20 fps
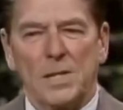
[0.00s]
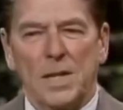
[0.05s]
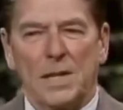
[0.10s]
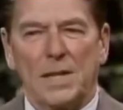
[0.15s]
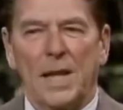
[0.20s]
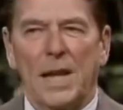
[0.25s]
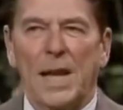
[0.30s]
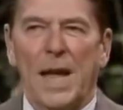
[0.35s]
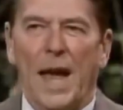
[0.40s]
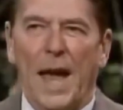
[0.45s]

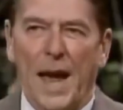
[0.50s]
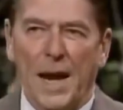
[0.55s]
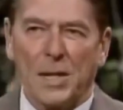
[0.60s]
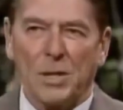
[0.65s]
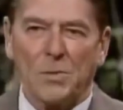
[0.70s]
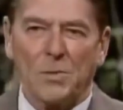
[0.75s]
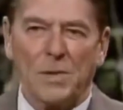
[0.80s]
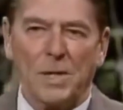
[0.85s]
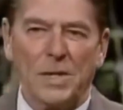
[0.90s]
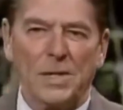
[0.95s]
that they
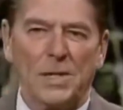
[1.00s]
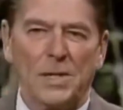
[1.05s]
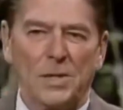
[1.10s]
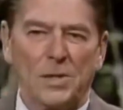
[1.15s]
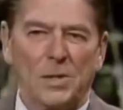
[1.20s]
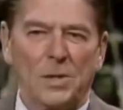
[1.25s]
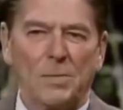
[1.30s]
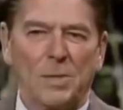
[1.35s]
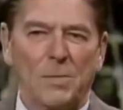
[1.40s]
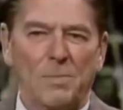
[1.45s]
actually
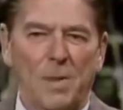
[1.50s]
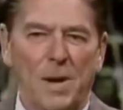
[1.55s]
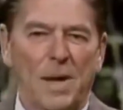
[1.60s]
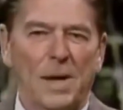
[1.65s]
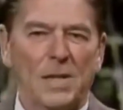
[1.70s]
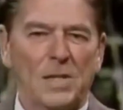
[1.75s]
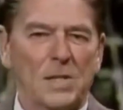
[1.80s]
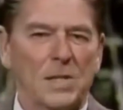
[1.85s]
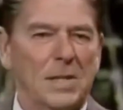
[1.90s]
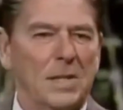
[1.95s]
determine
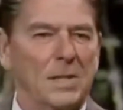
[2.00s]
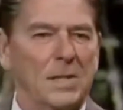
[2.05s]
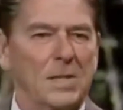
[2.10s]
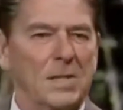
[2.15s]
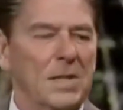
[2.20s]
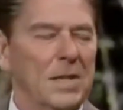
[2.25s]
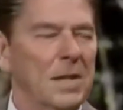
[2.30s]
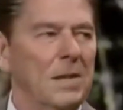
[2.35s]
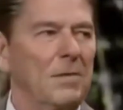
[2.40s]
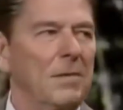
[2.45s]
policy in
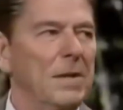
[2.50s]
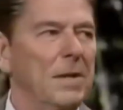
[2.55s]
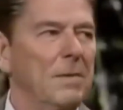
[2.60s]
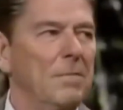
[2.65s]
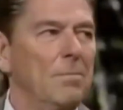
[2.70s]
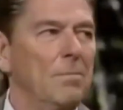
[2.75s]
this country